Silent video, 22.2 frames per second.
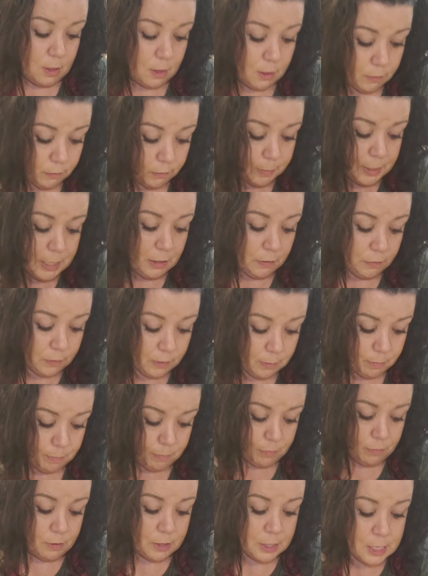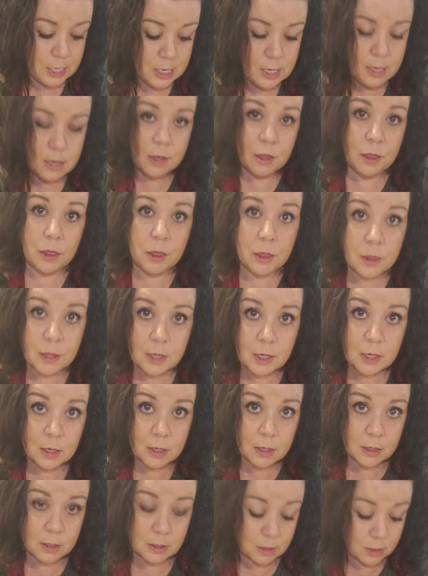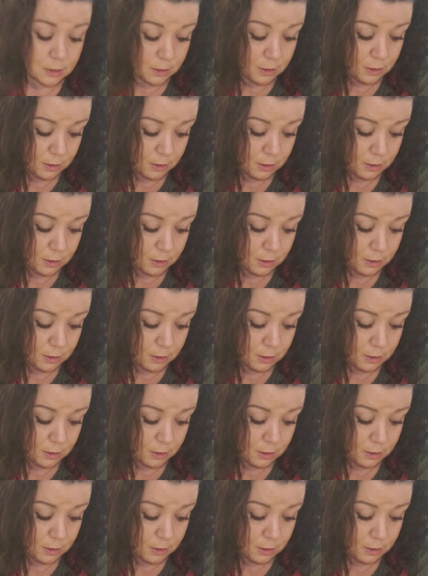This makes a pretty thick,